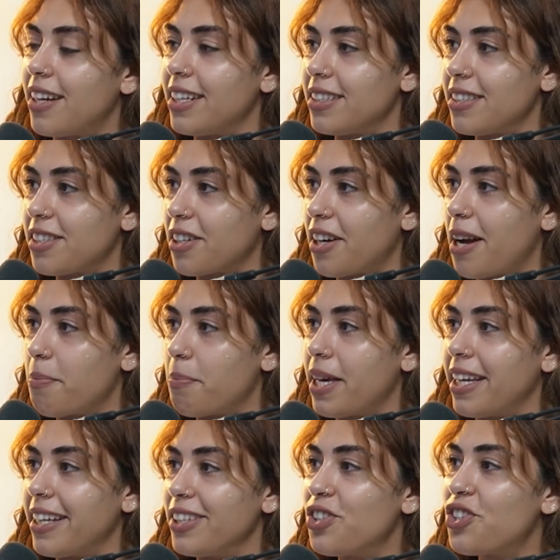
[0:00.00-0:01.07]
their Instagram
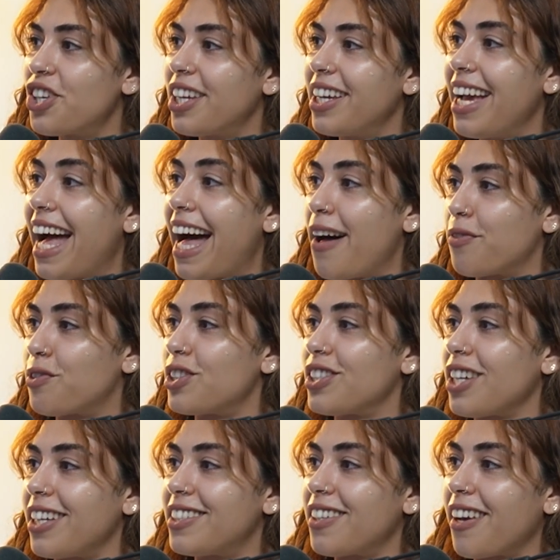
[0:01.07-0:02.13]
page, after
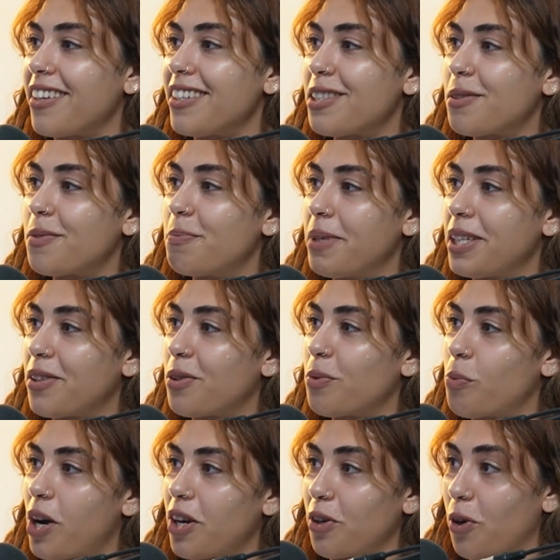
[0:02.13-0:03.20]
Tatiana Smith
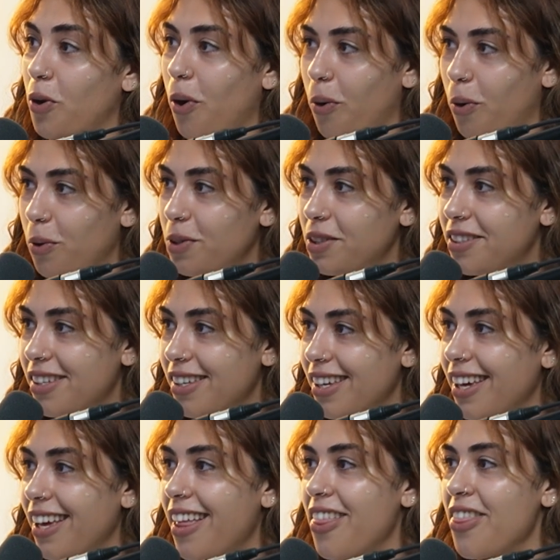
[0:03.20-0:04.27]
won gold,
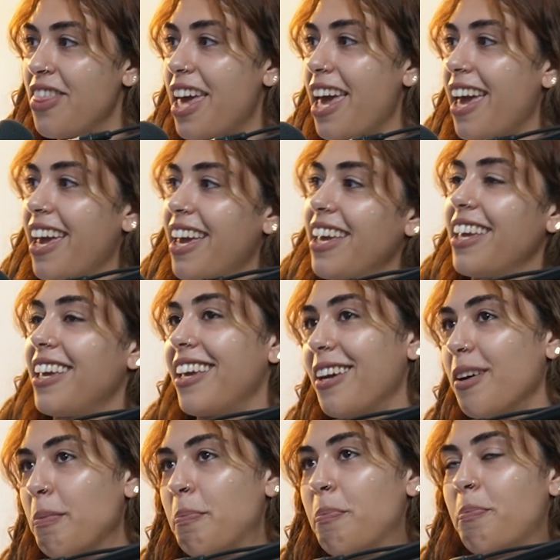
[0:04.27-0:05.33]
they
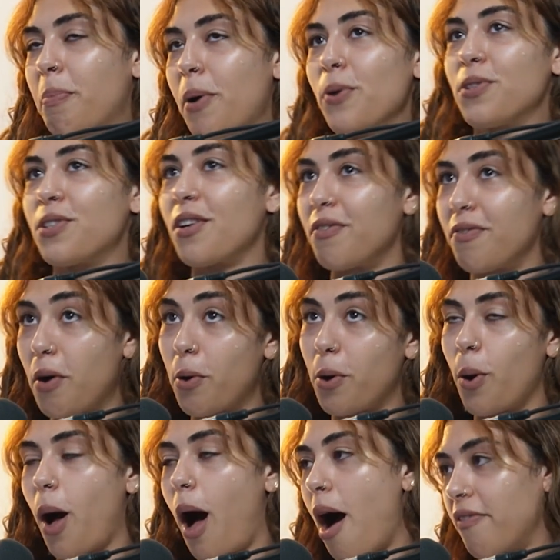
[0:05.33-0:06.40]
posted a
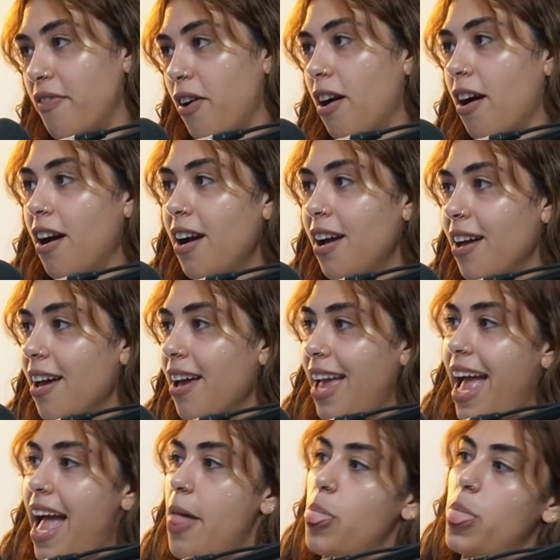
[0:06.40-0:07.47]
photo of her
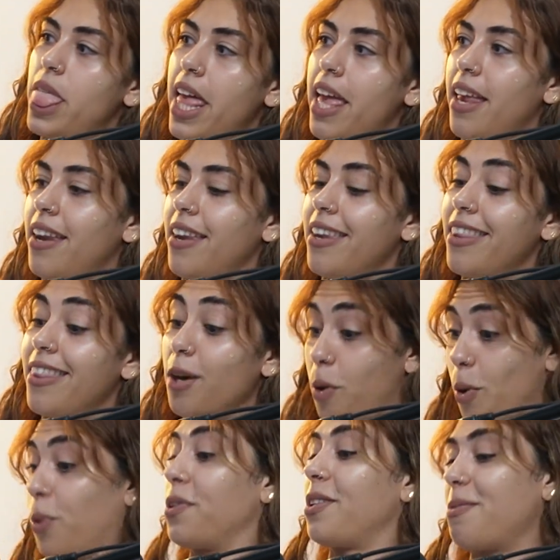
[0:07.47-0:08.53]
and then the
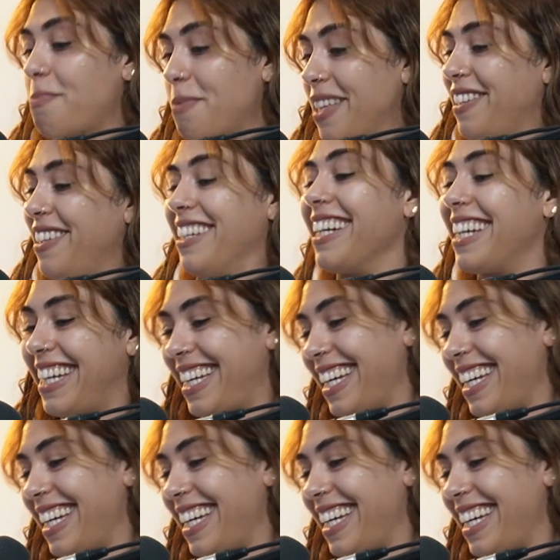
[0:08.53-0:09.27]
golden milk.